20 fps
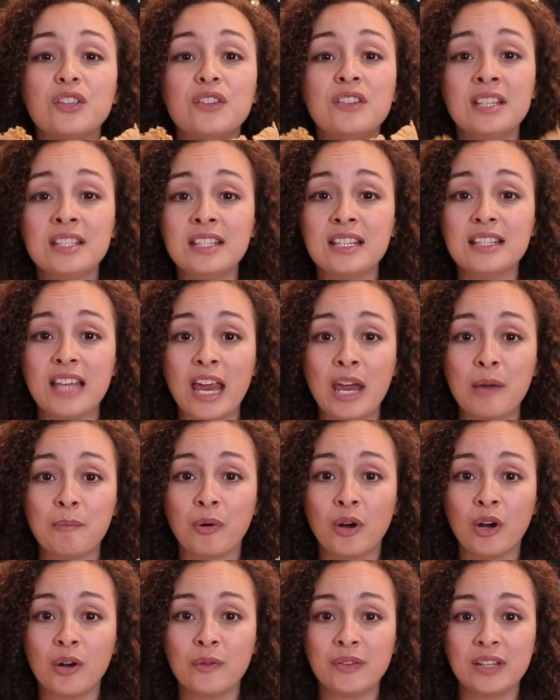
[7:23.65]
this is a
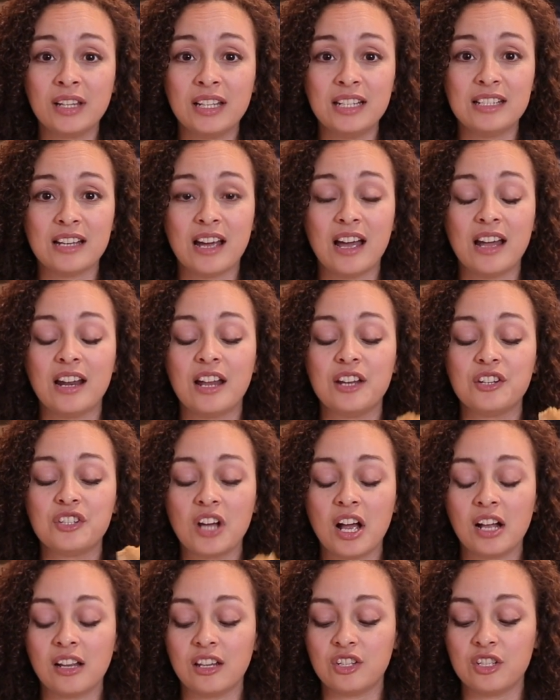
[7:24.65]
perfectly done
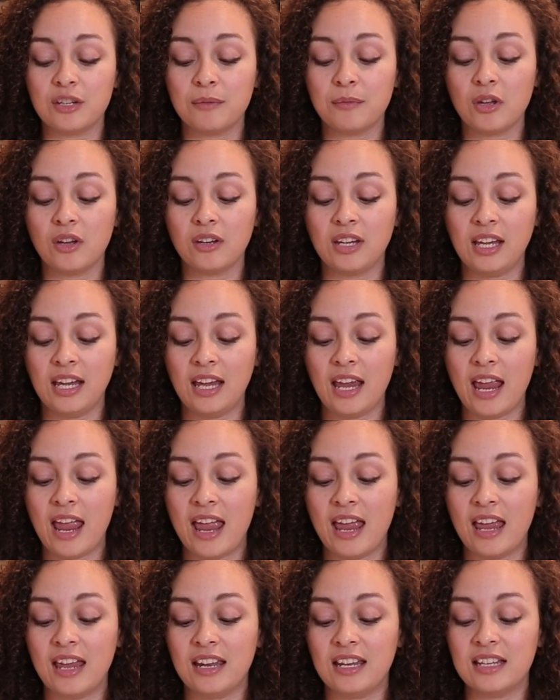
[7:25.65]
chocolate chip cookie,
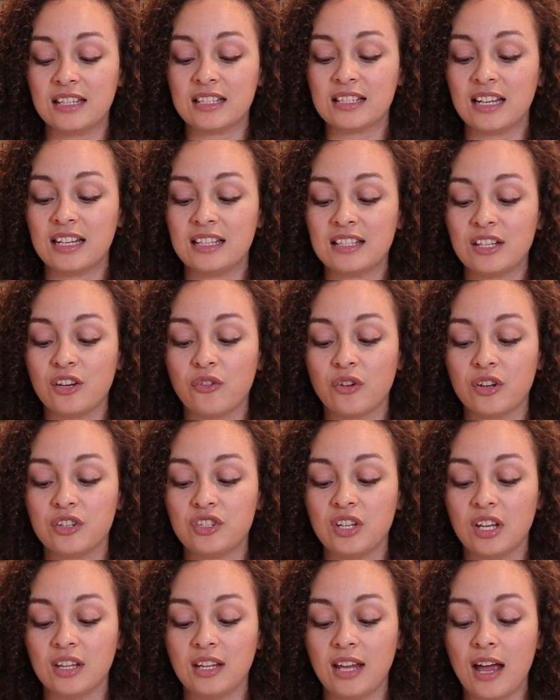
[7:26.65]
and it's nice and crunchy
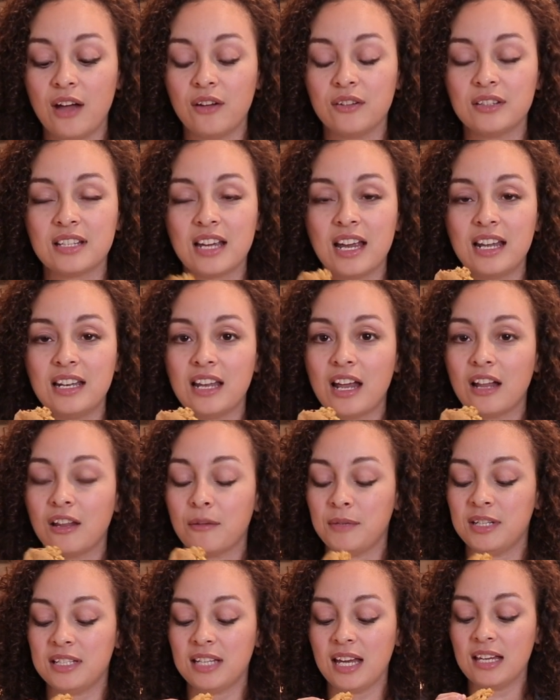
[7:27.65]
on the outside. Now let
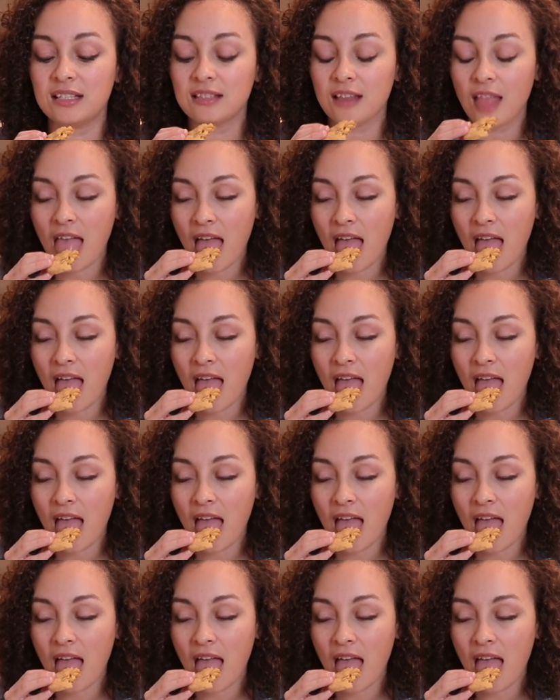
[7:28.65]
me taste.